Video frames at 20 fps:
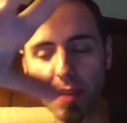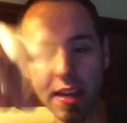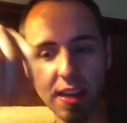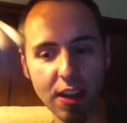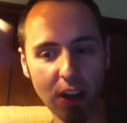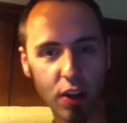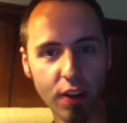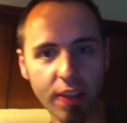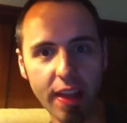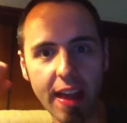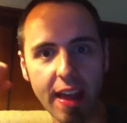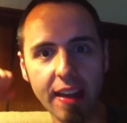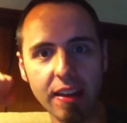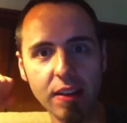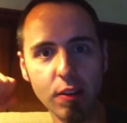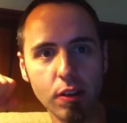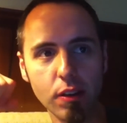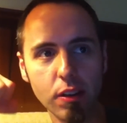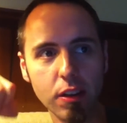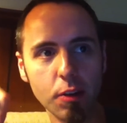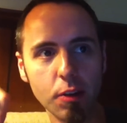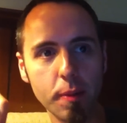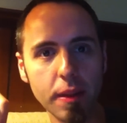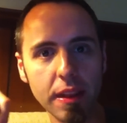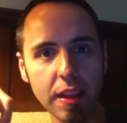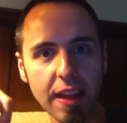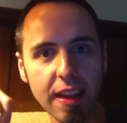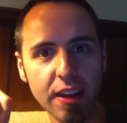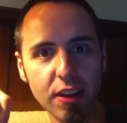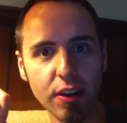update you all that a little
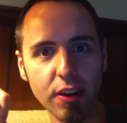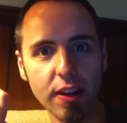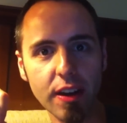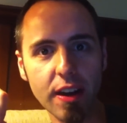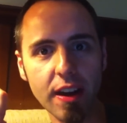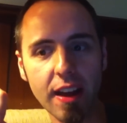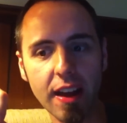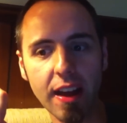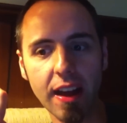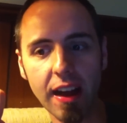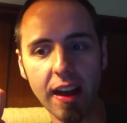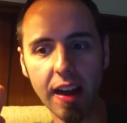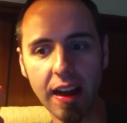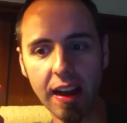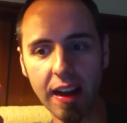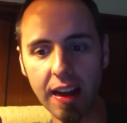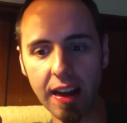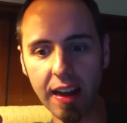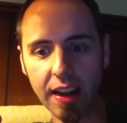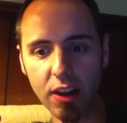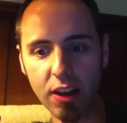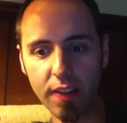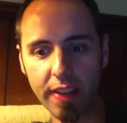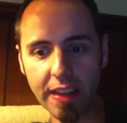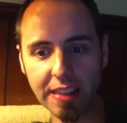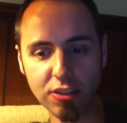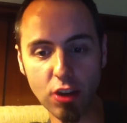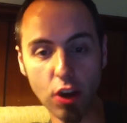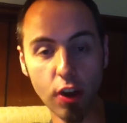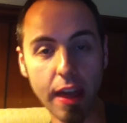bit later uh, and all
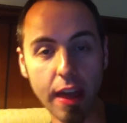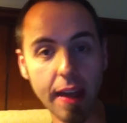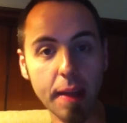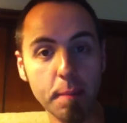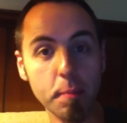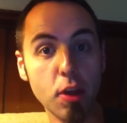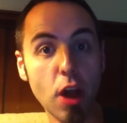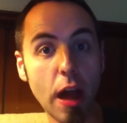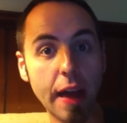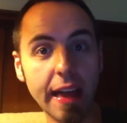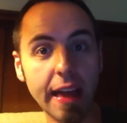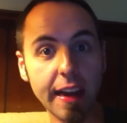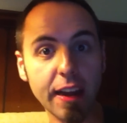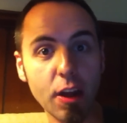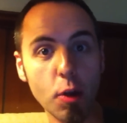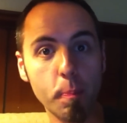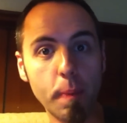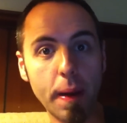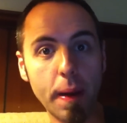that. So, okay, I gotta go.